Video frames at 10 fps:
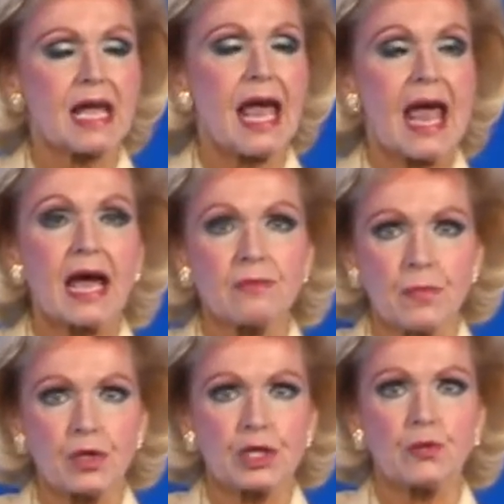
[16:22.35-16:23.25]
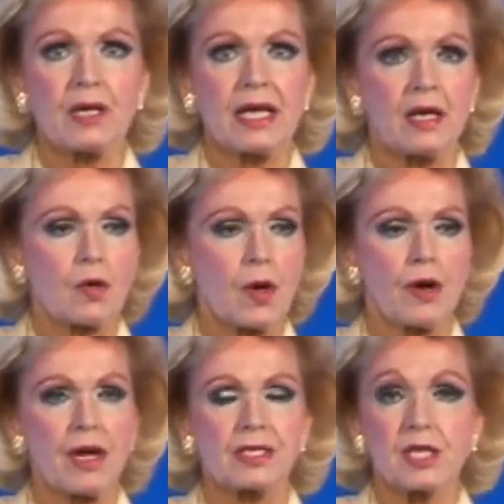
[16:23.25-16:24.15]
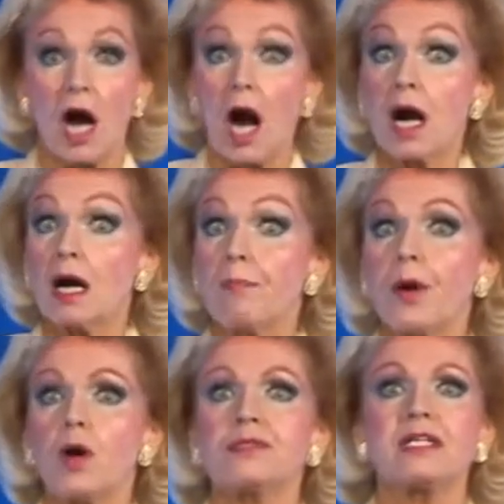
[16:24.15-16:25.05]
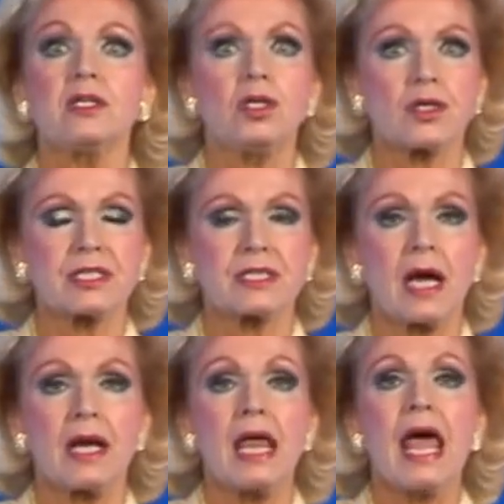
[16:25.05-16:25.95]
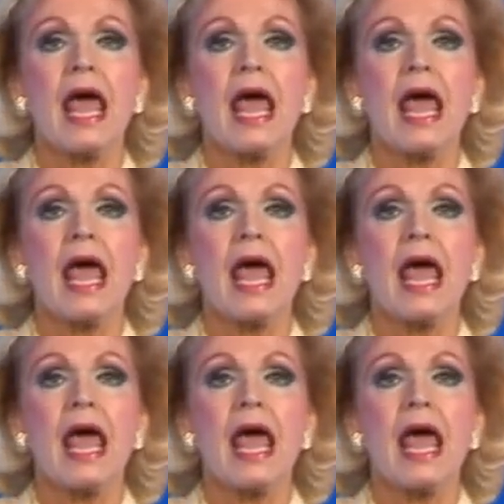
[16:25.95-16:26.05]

and Mercury in Aquarius are opposing your sun.